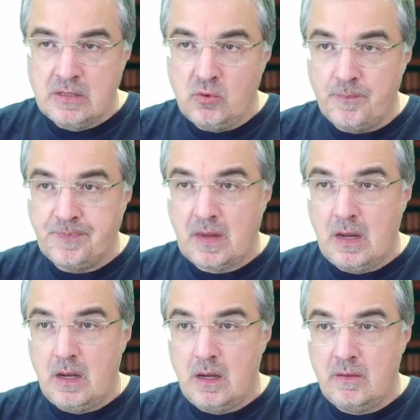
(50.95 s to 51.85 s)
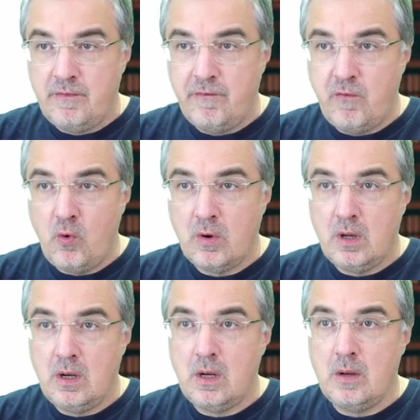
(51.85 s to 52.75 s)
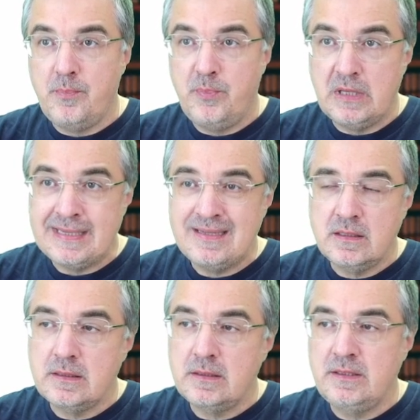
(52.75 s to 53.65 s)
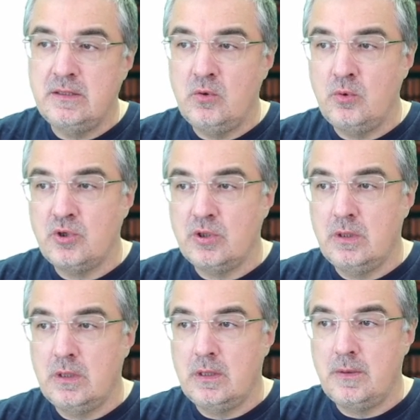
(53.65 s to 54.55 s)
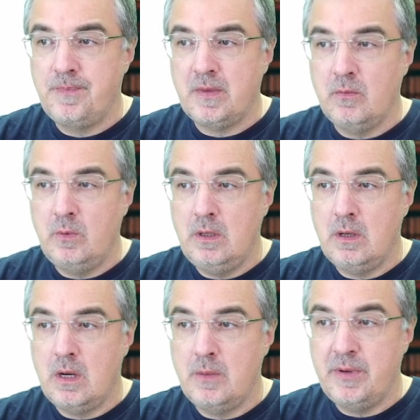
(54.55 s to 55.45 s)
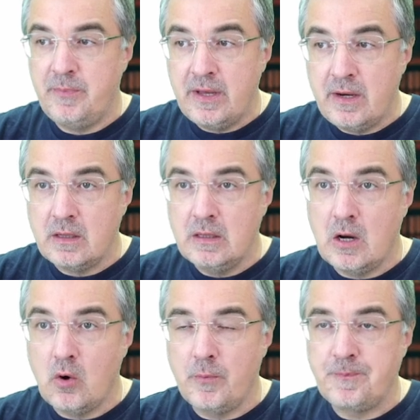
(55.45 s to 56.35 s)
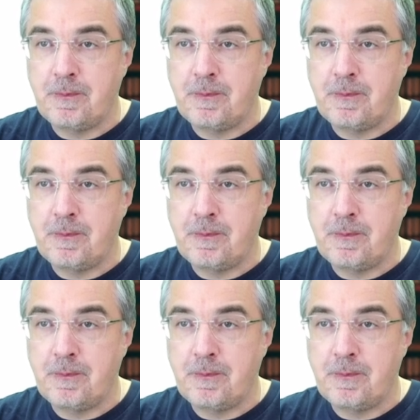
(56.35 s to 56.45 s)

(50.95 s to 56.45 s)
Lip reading: So for plant research, we are preparing now